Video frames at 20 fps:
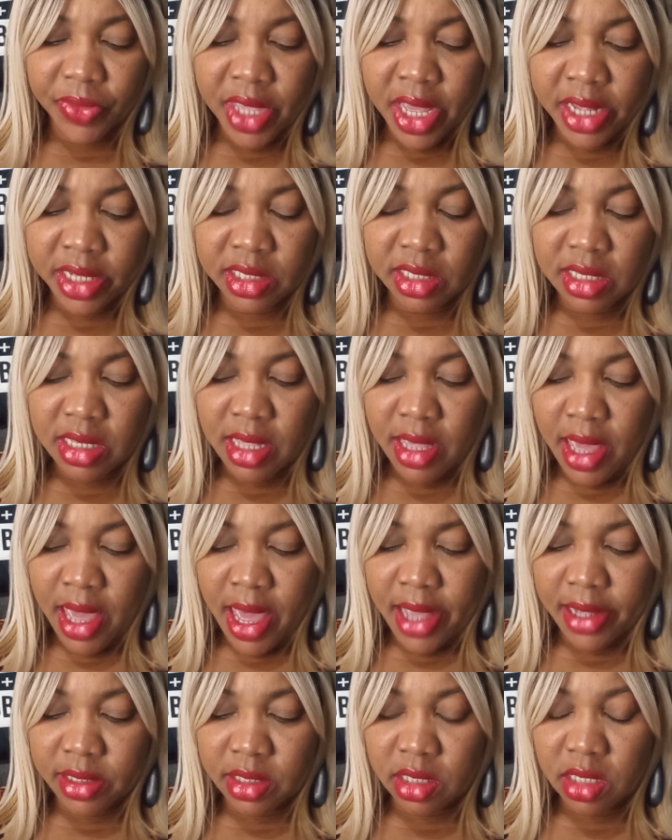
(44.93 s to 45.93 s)

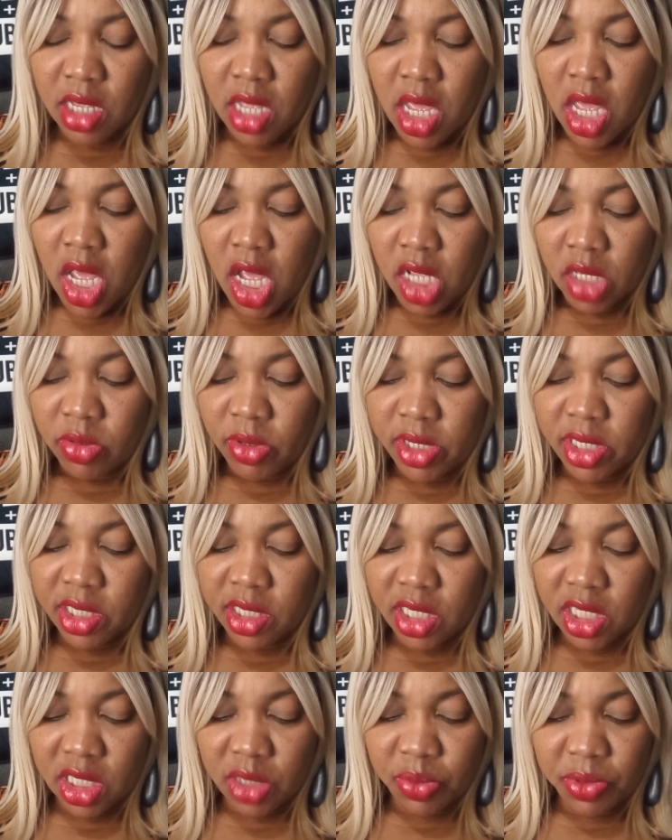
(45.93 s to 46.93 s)
STX,
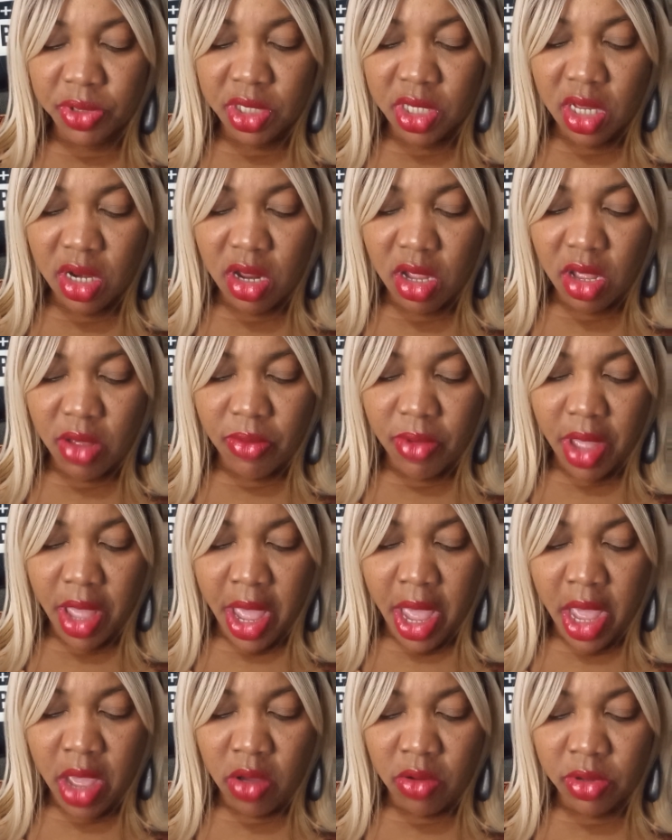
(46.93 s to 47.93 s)
26% up.
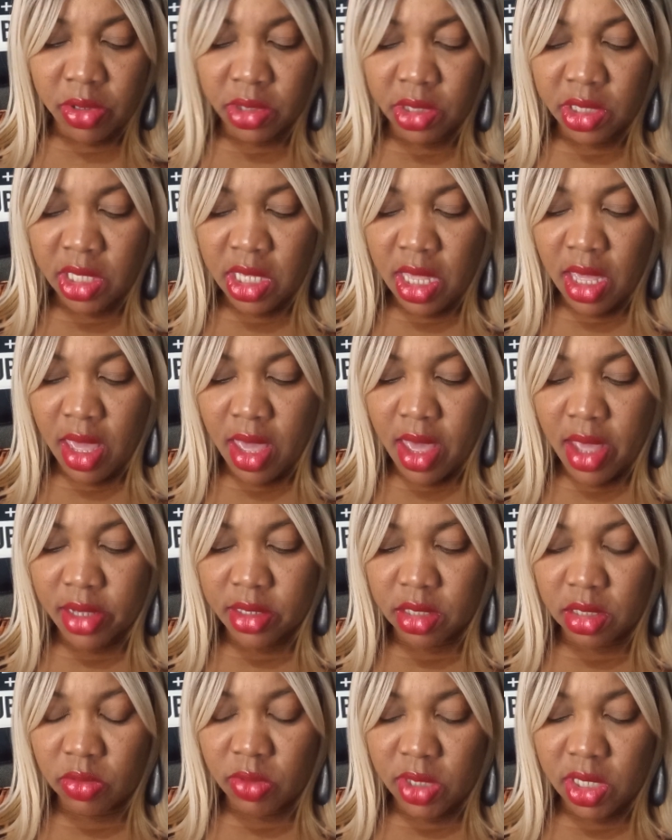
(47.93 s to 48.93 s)

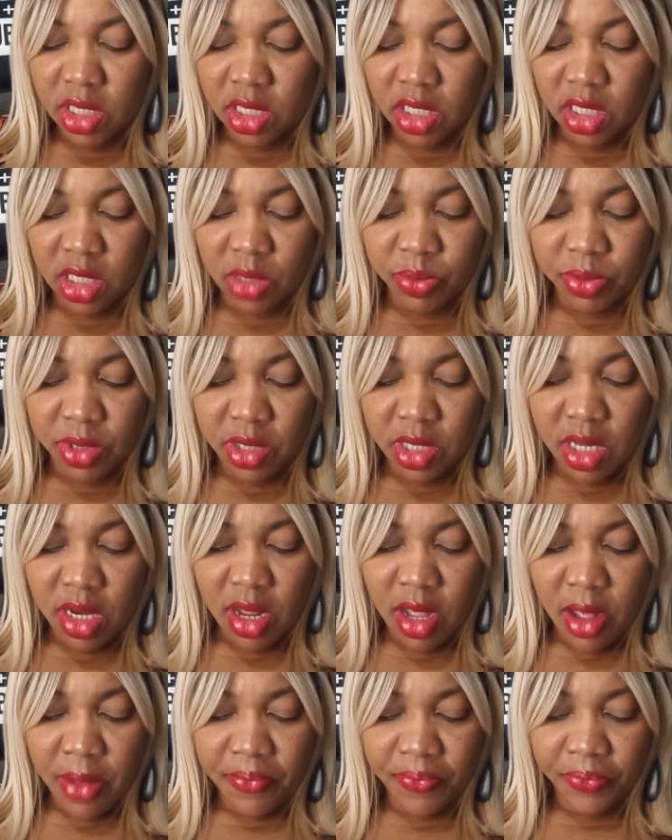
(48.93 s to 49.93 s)
IOTX, 26%
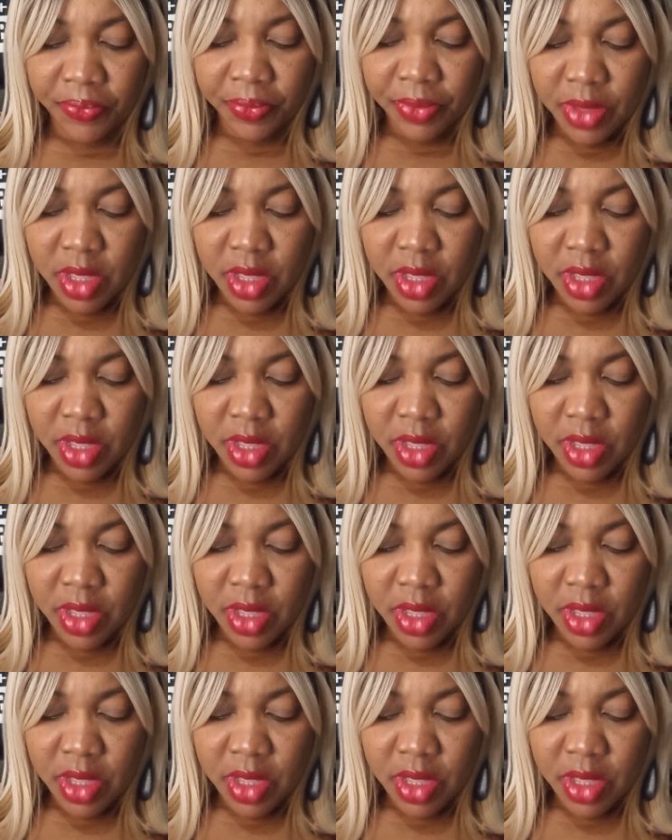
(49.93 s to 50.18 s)
up.